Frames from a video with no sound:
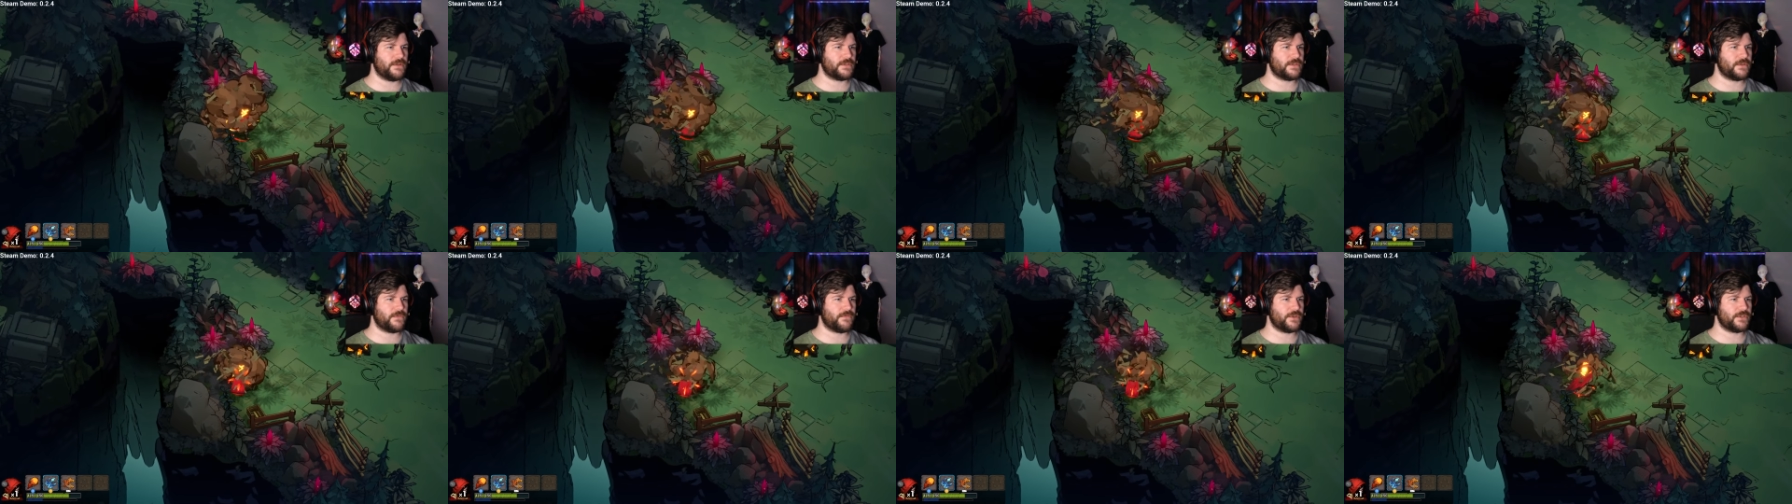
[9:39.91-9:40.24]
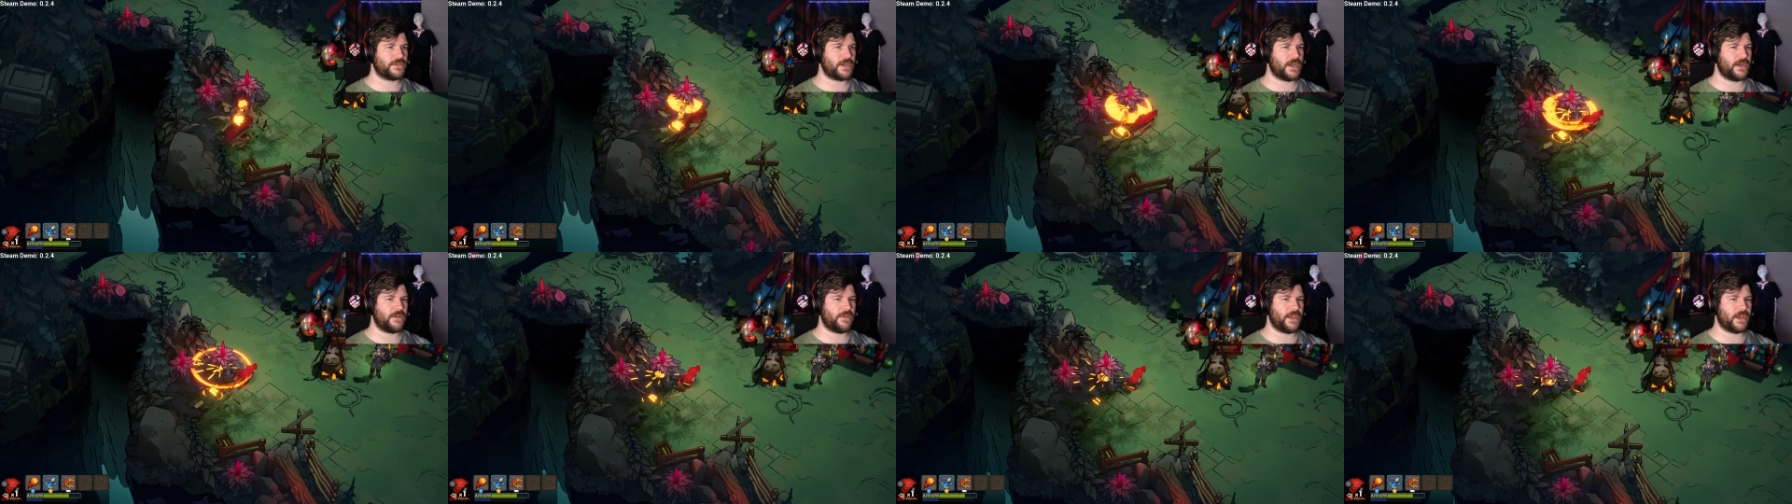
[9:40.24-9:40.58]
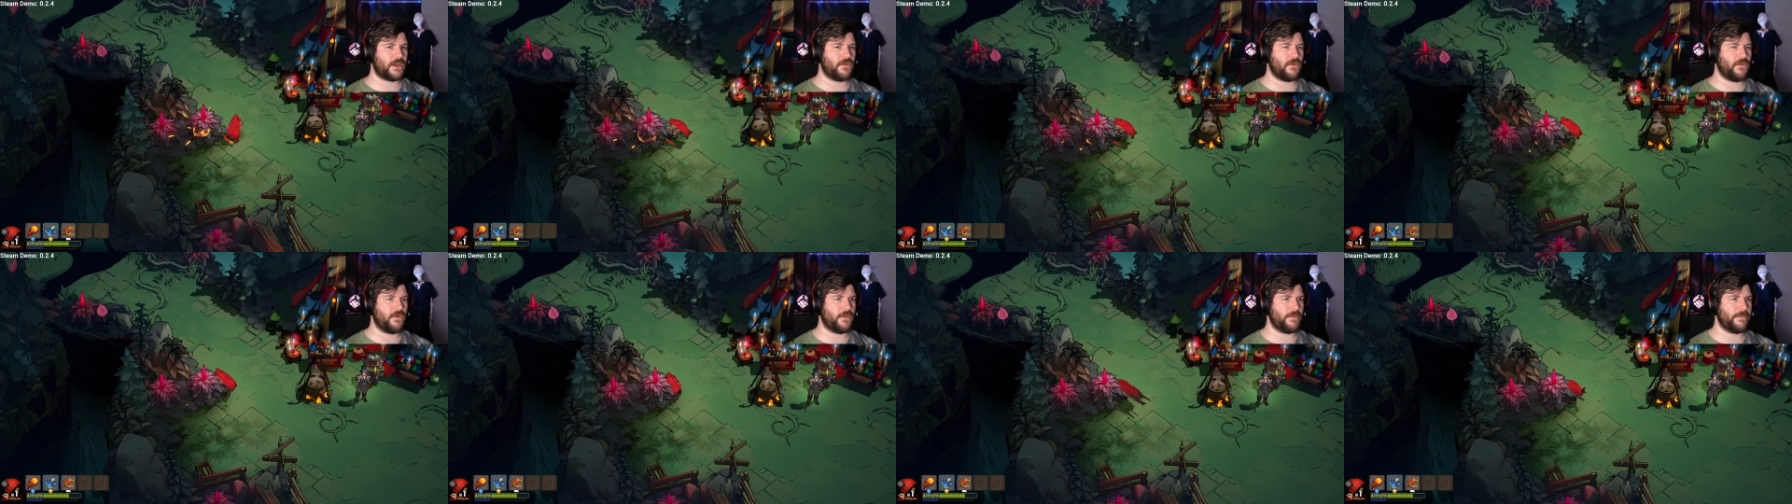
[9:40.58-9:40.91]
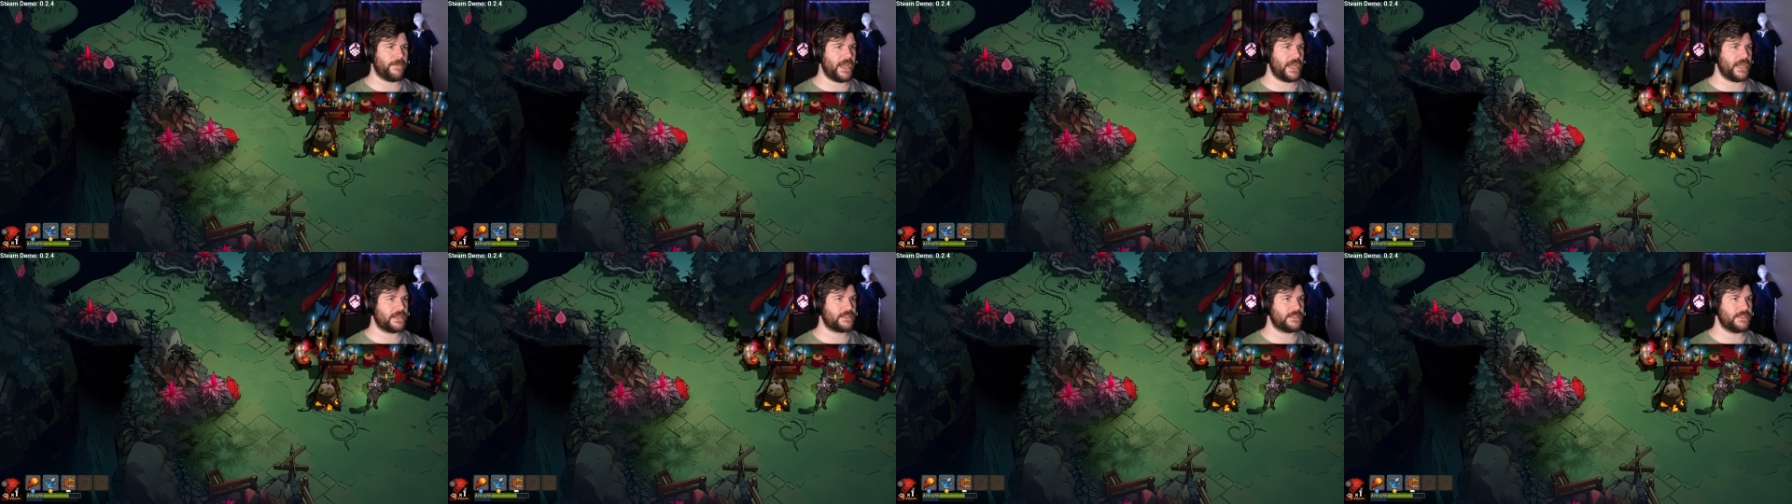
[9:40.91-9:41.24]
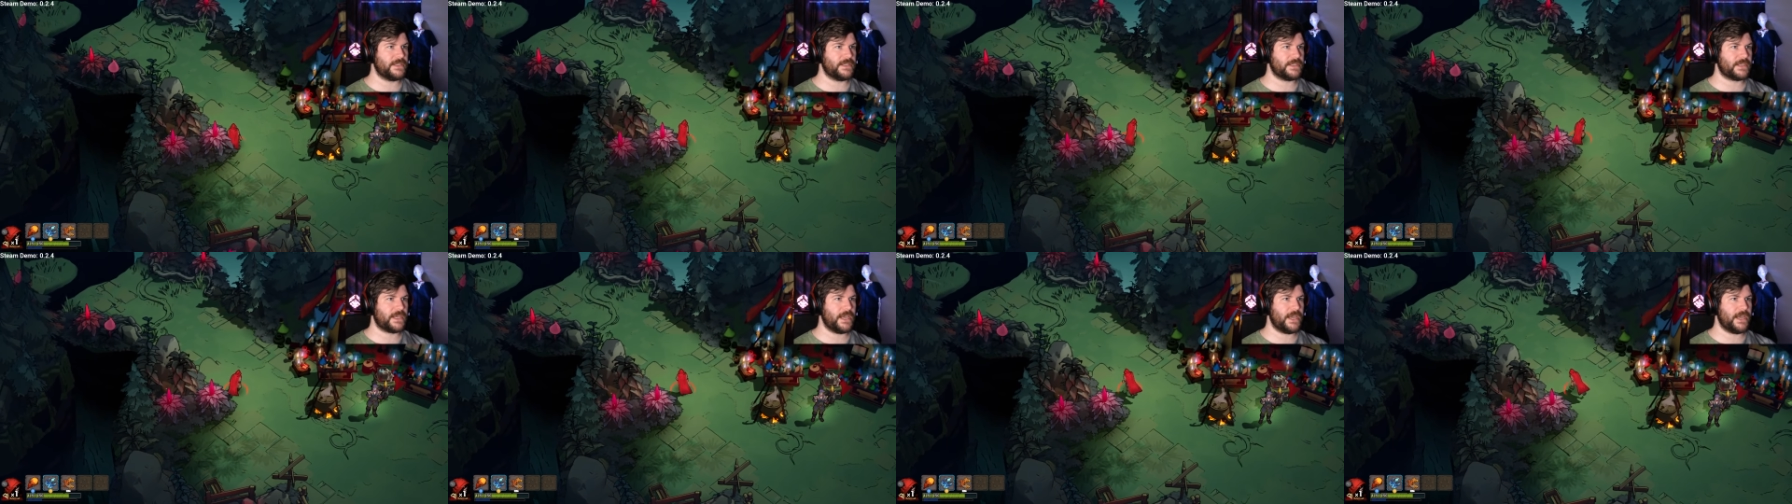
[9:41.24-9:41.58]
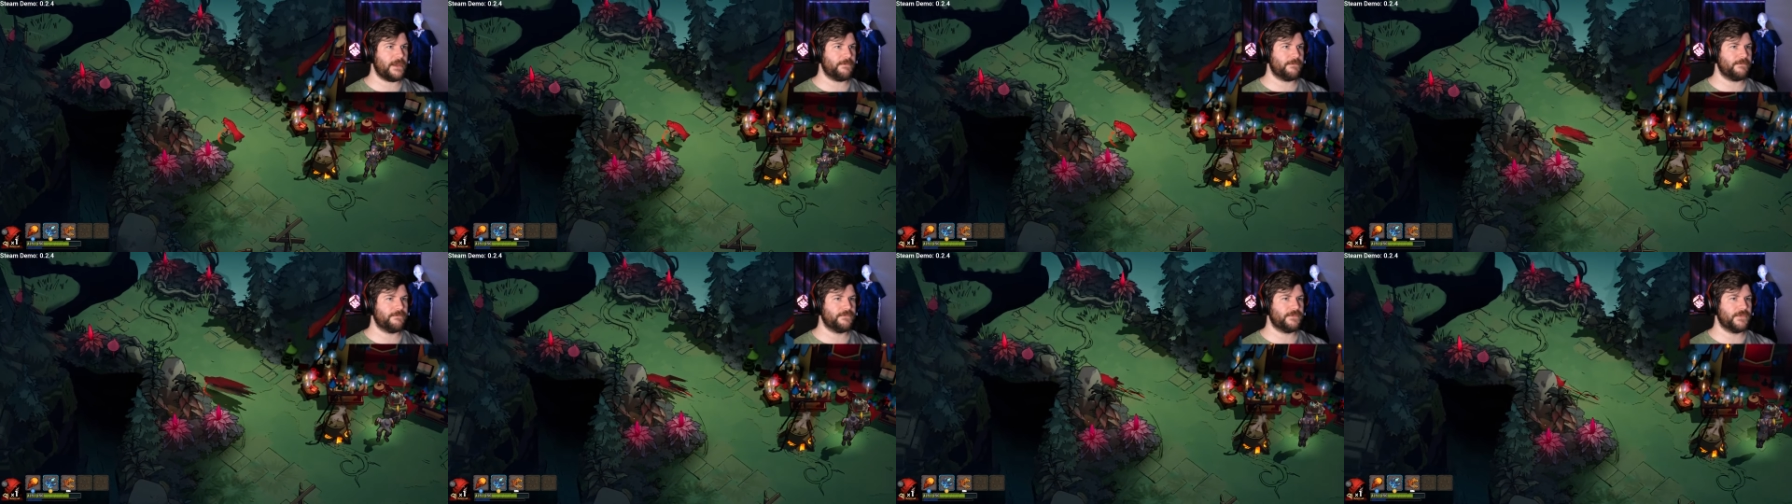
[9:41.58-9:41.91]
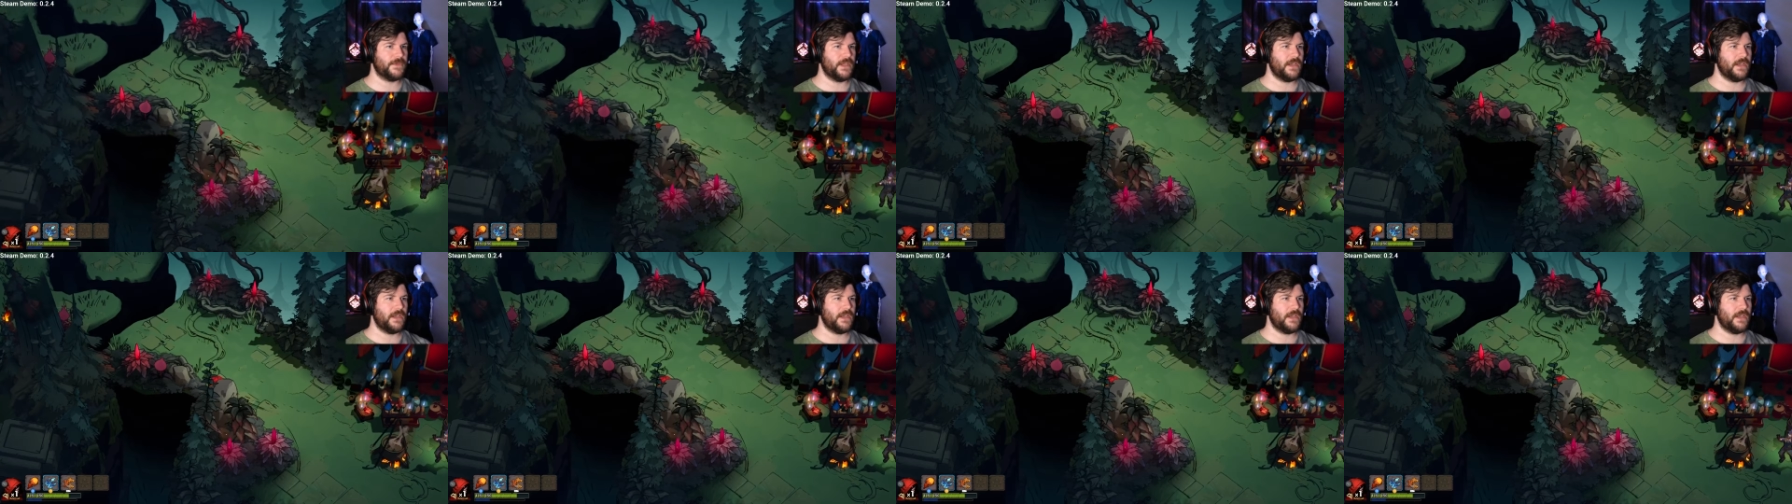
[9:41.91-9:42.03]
So if you're trying to like gold max in this game,